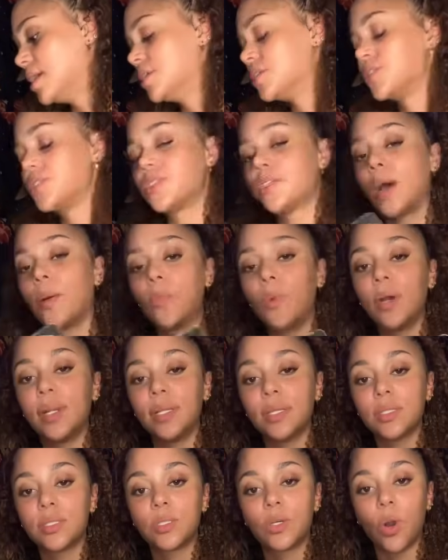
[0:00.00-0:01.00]
Someone
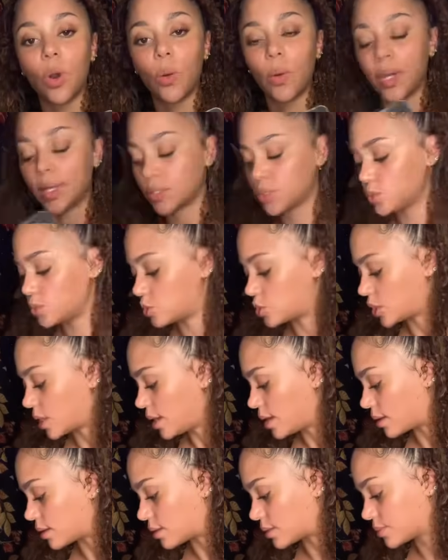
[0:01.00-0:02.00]
is going to
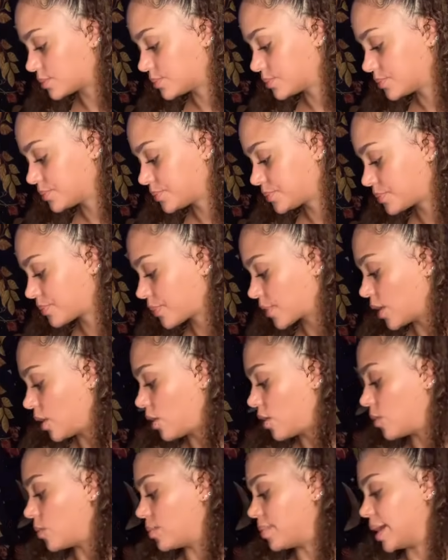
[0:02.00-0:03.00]
jail
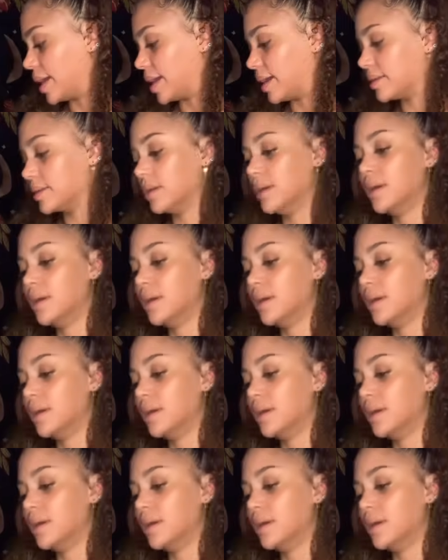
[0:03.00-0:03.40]
oh man,